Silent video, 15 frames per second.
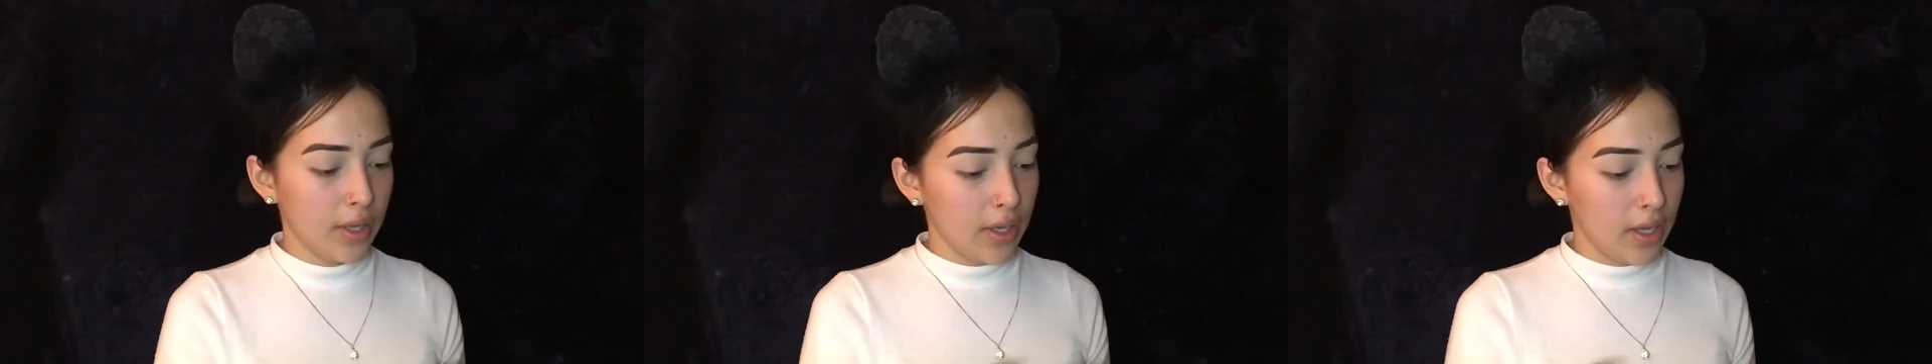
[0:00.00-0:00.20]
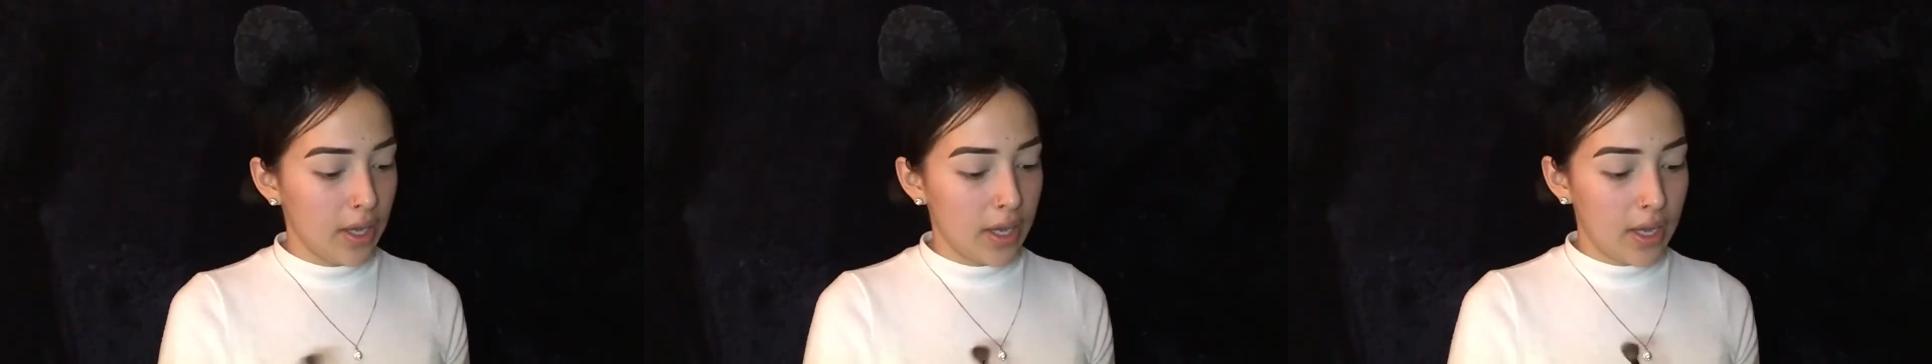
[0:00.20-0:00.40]

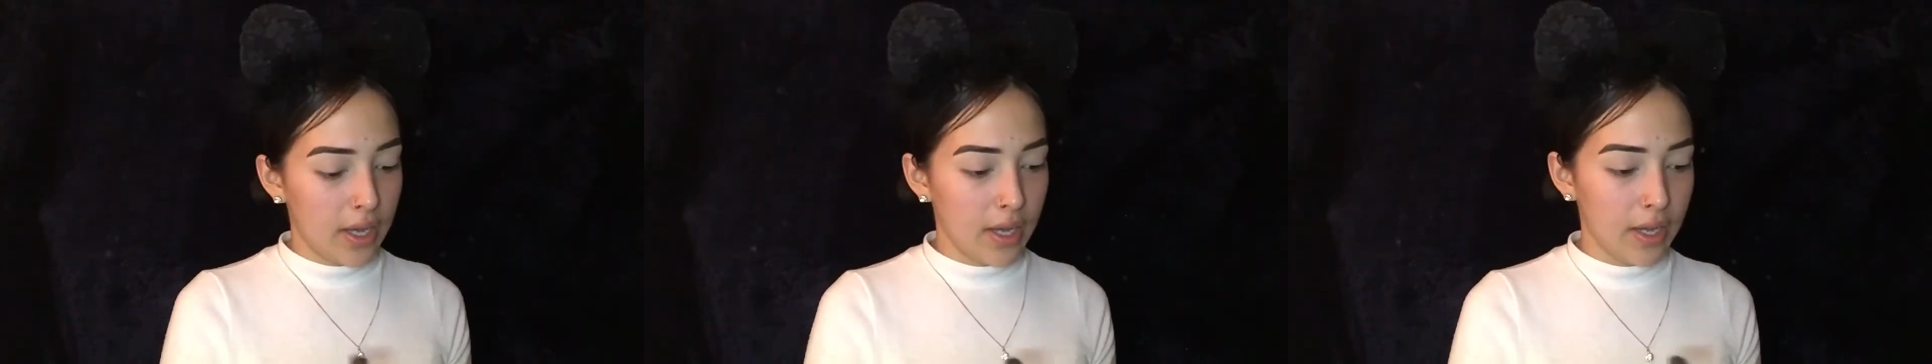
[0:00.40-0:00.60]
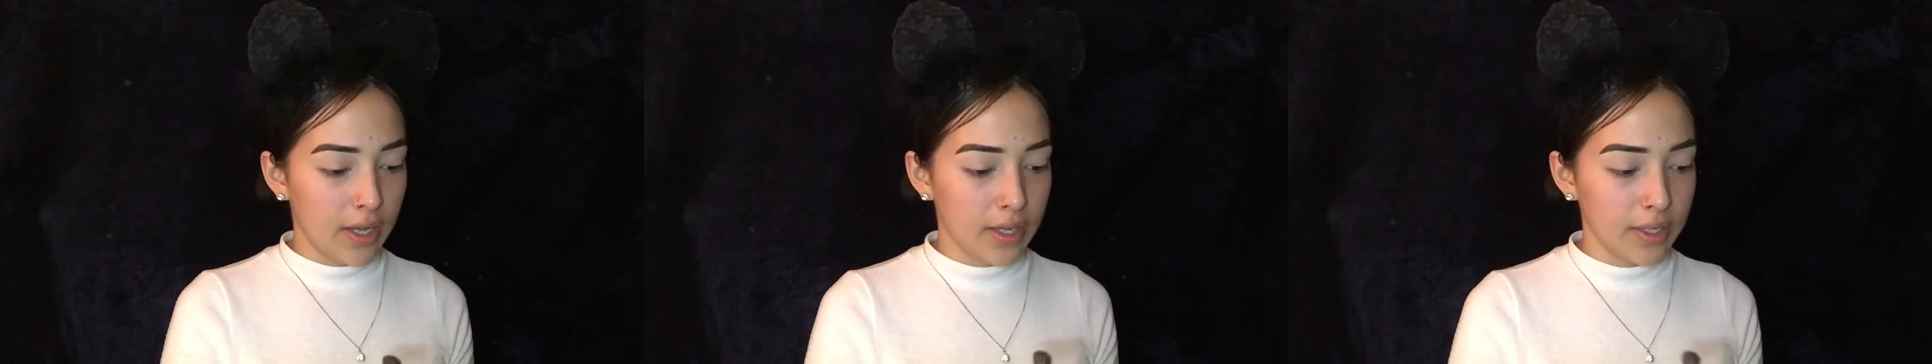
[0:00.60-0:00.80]

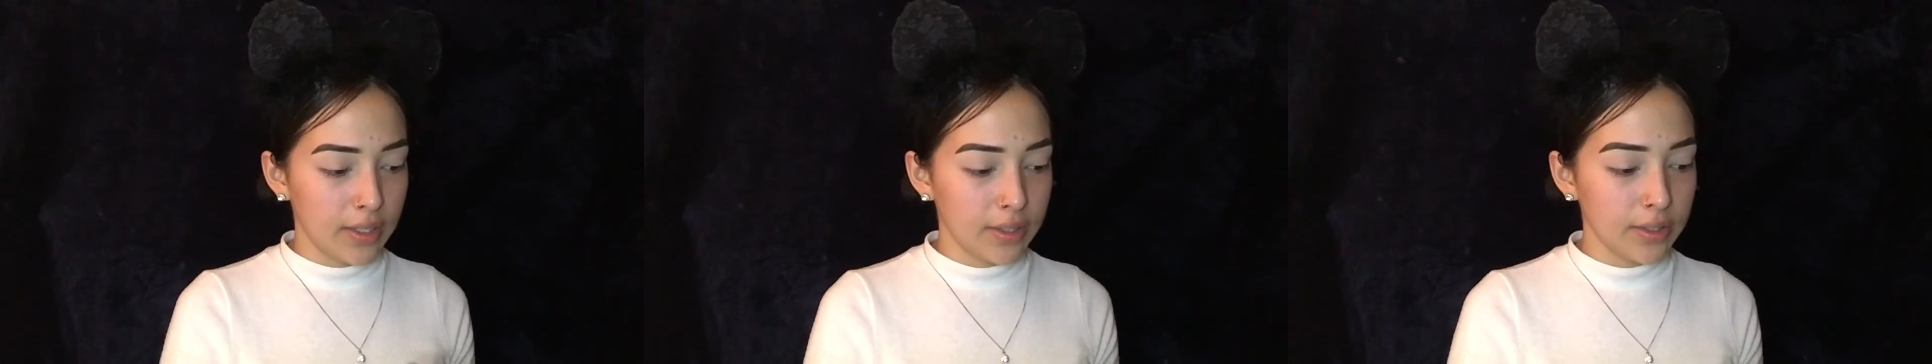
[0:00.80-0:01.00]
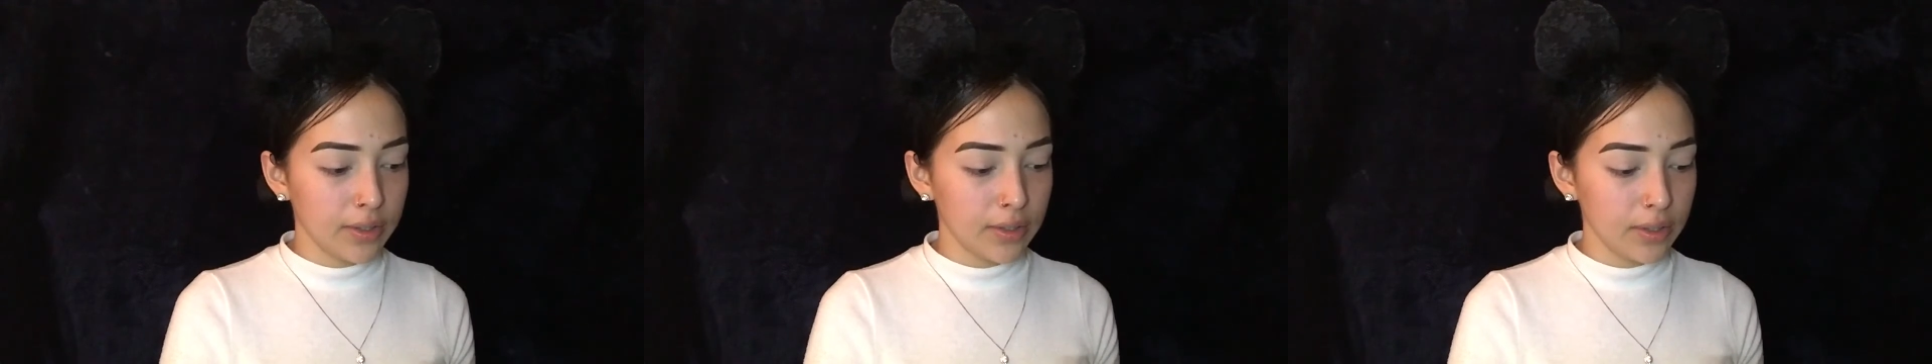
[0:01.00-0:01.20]

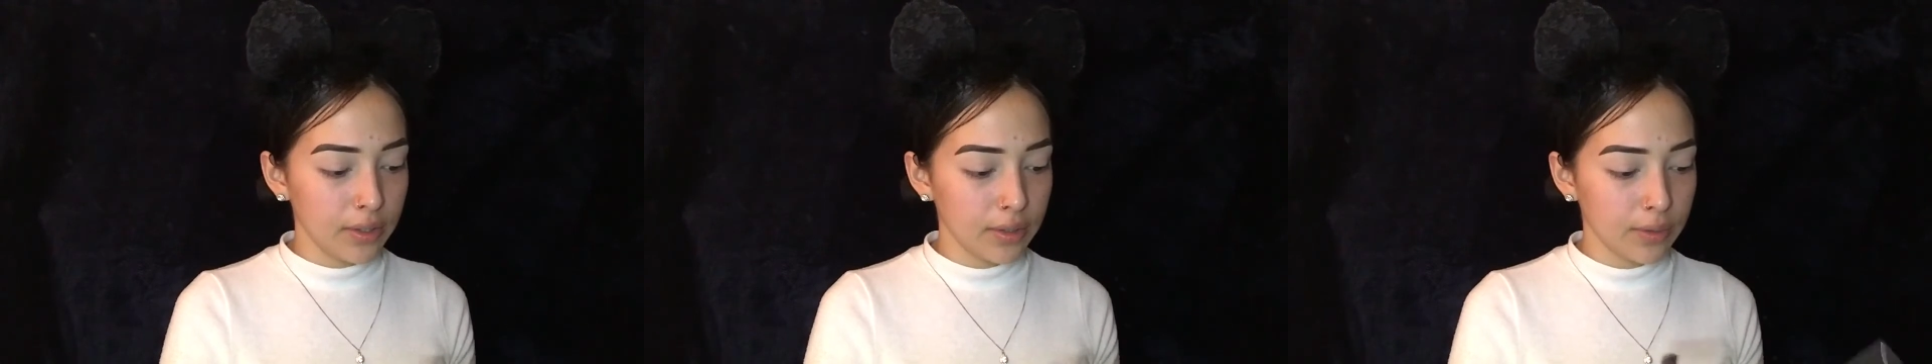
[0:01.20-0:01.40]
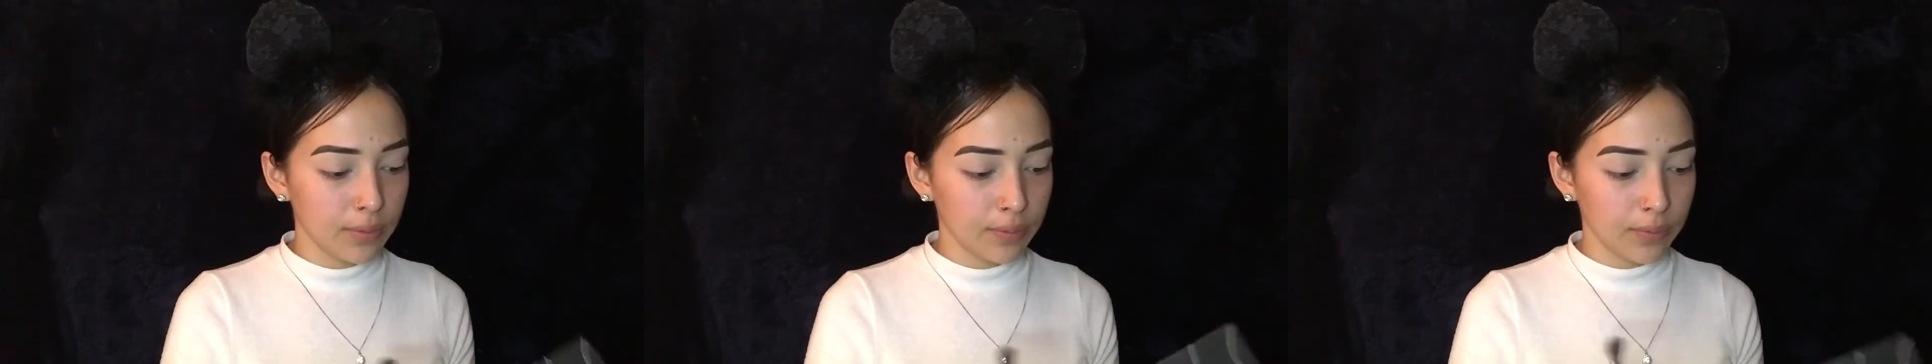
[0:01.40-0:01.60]
and
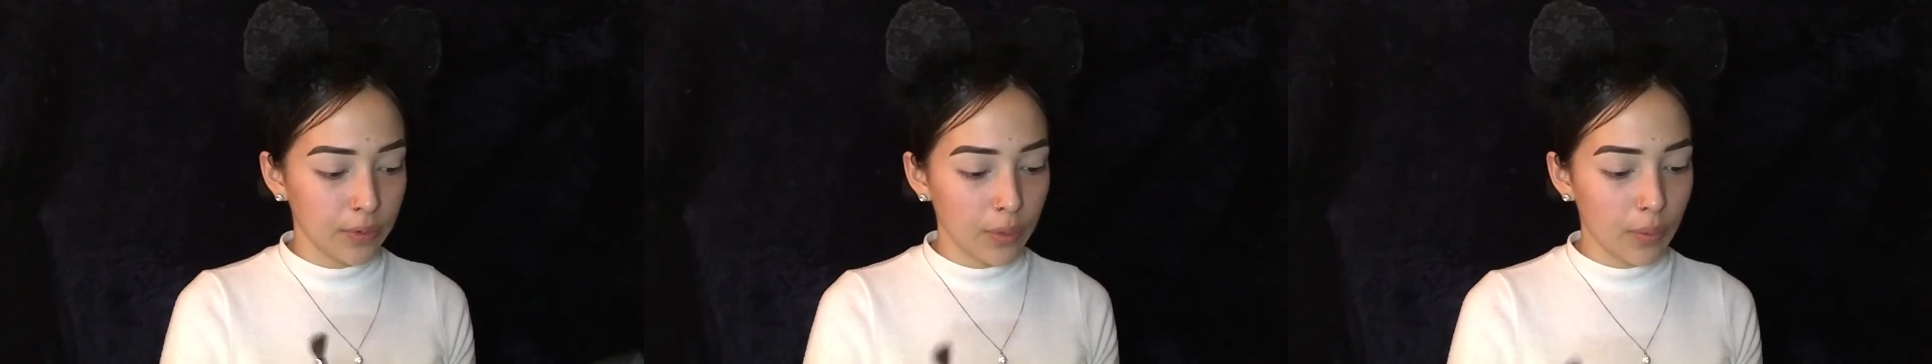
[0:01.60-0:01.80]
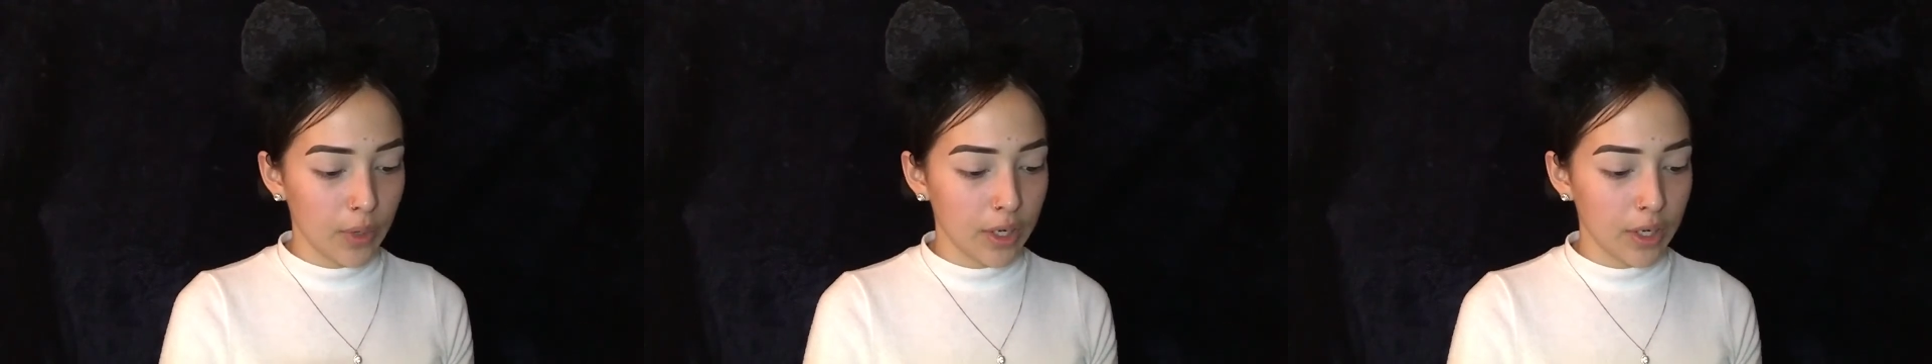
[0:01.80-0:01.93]
we're